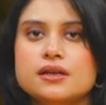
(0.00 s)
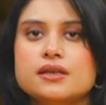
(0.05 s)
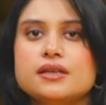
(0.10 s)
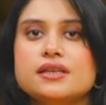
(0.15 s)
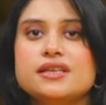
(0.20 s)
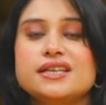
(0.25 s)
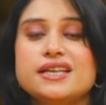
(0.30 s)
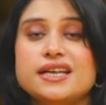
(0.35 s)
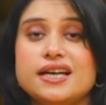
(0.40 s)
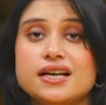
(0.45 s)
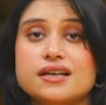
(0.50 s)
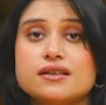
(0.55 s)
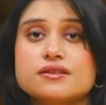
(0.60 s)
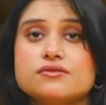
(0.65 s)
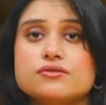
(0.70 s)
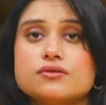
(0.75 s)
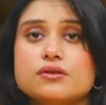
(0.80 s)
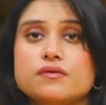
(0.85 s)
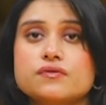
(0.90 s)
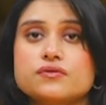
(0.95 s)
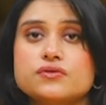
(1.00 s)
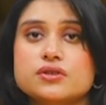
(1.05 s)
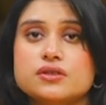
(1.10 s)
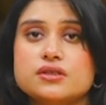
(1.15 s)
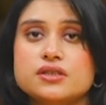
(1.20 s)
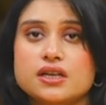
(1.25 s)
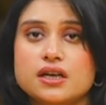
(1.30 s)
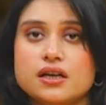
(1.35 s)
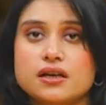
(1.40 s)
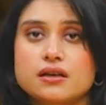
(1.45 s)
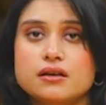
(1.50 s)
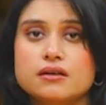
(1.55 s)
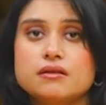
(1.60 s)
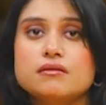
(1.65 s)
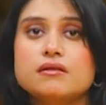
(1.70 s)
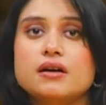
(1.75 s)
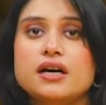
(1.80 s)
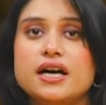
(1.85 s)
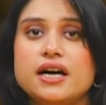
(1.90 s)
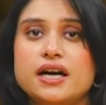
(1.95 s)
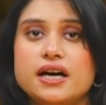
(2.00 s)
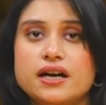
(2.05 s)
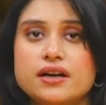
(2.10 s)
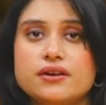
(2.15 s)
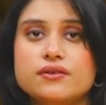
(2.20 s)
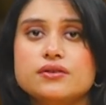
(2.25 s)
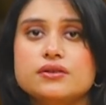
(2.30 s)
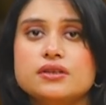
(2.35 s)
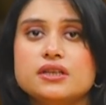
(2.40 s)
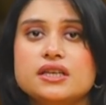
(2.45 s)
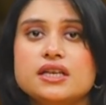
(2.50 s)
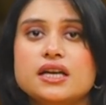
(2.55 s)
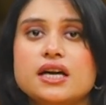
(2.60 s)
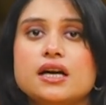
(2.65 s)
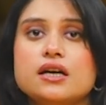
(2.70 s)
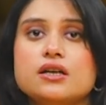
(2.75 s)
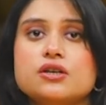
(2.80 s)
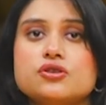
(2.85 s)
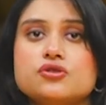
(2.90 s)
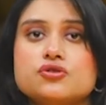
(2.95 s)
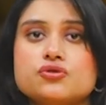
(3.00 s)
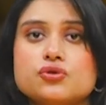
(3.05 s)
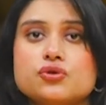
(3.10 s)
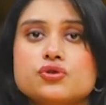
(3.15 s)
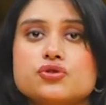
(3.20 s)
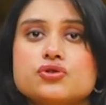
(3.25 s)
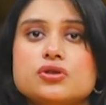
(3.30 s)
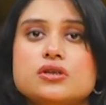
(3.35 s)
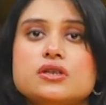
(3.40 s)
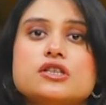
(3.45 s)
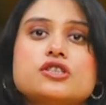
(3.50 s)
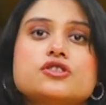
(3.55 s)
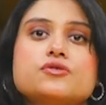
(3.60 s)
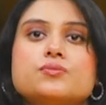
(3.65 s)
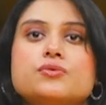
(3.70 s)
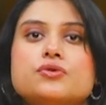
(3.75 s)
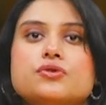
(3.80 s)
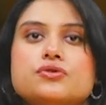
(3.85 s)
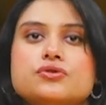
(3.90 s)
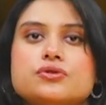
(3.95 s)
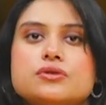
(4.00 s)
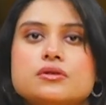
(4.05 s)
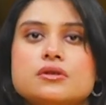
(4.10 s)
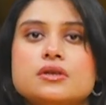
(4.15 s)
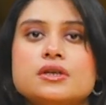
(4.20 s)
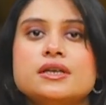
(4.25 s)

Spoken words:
The acts of satire, irony, and social exposure